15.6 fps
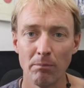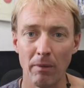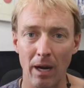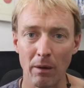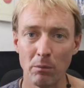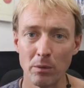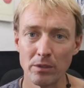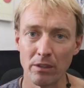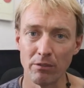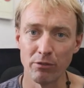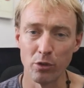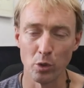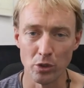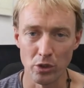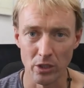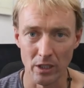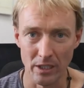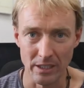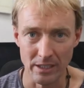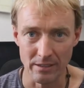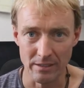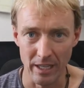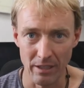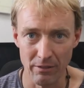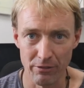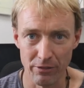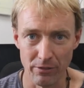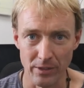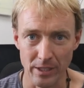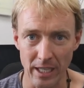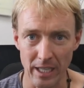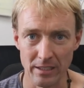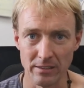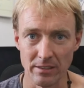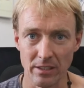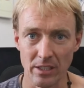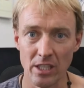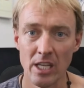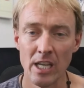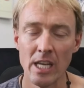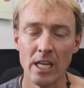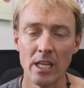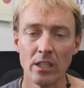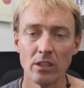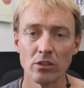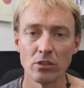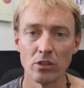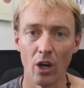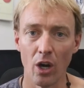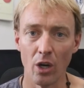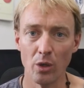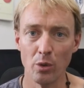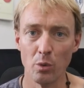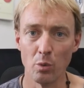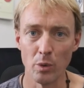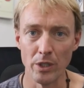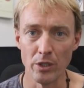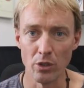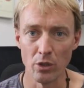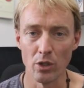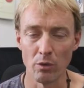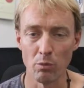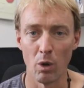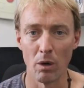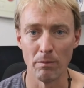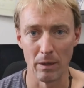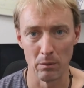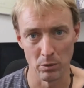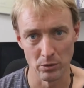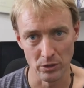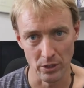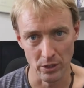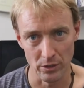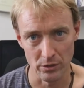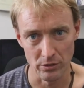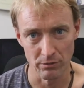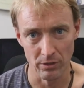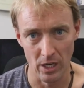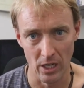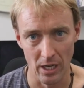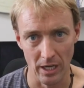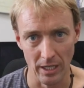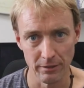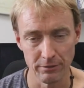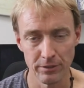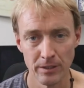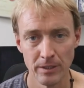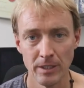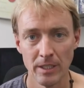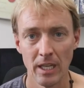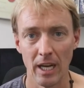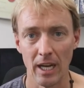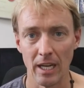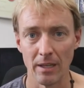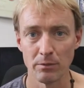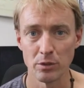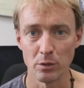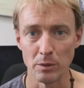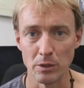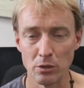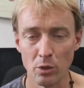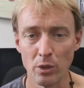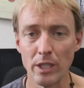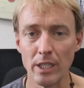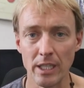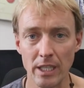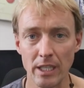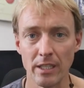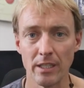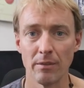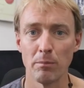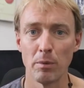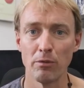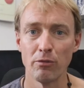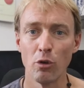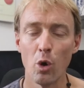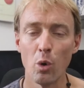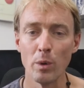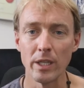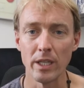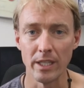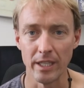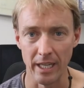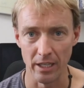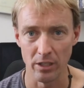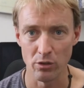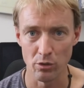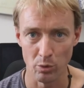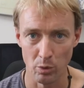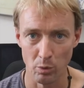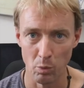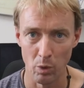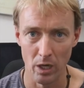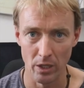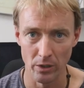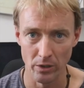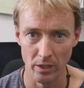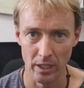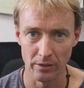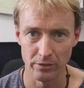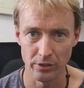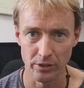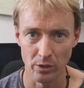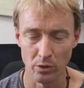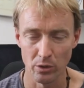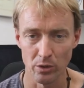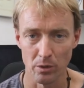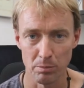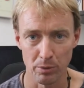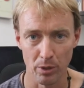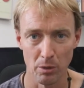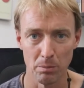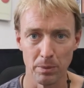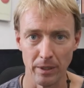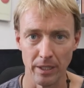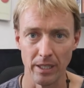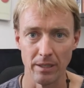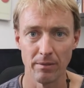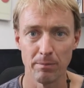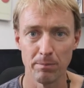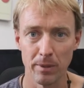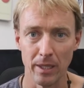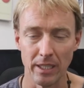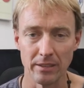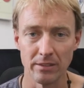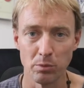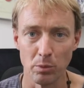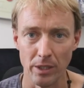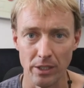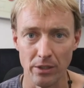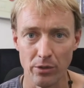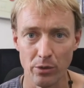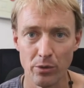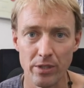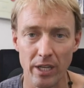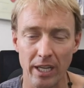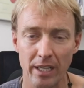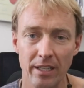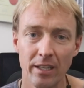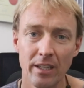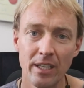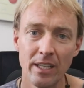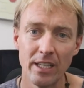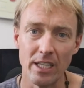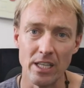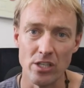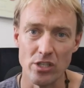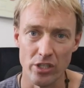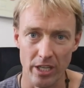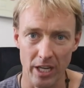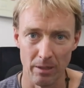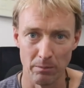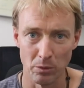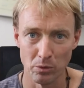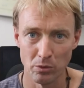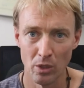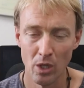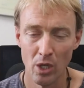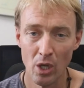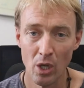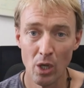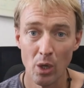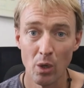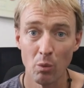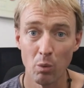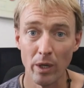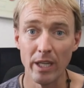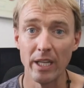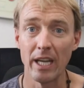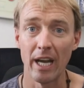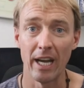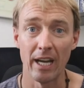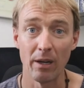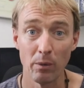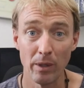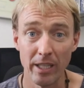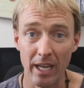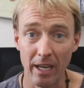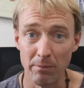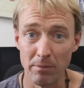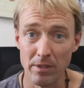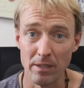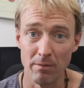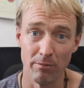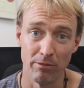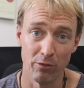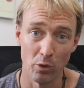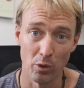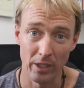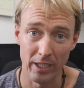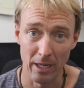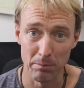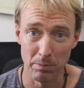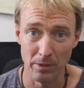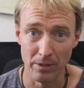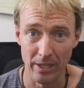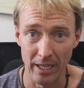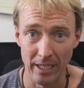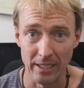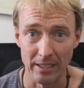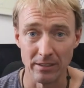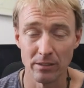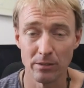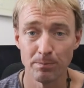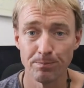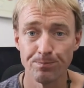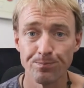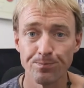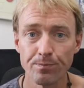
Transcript: Mum was unfortunately dead from the accident, so we knew the wombat wasn't going to survive. Um, so we took it in, and before we could get it to a wildlife shelter, an appropriate place where you do take injured animals, we uh, we kept him for a couple of days